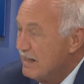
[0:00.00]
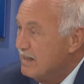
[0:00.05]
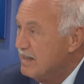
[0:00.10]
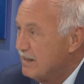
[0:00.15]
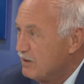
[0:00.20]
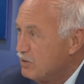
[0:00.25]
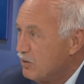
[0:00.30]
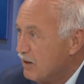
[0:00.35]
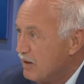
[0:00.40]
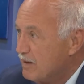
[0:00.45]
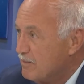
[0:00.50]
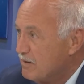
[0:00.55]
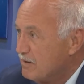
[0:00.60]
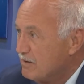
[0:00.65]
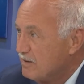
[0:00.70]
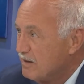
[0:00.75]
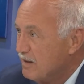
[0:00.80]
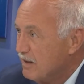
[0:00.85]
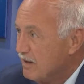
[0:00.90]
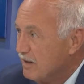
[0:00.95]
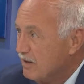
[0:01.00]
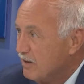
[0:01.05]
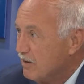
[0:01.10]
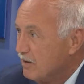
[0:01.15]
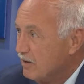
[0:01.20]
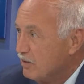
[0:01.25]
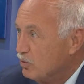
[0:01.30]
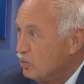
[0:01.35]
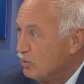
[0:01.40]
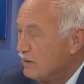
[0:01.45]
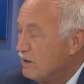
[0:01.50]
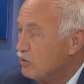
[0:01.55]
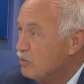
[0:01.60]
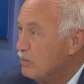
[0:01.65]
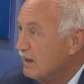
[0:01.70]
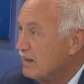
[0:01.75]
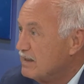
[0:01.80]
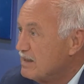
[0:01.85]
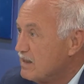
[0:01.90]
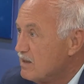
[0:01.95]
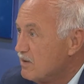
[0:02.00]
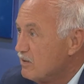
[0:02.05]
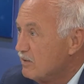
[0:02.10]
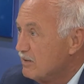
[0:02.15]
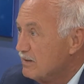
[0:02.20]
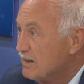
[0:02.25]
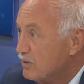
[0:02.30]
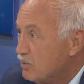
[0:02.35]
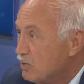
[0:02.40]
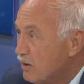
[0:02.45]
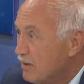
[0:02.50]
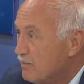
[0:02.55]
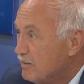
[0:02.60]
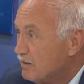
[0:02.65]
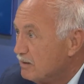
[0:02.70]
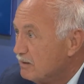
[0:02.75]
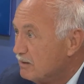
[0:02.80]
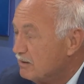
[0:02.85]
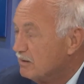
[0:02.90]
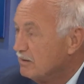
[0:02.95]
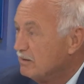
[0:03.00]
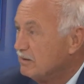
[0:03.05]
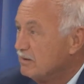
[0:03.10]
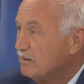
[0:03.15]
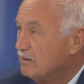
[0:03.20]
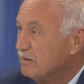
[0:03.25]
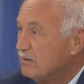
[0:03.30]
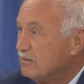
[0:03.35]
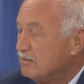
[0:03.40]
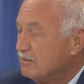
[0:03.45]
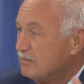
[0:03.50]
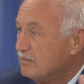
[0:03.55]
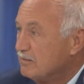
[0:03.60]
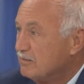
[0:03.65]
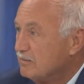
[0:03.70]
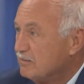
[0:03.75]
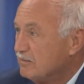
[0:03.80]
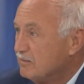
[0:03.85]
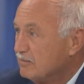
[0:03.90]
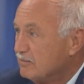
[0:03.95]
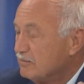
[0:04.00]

And in the specifications, naturally, there's all the digitization, of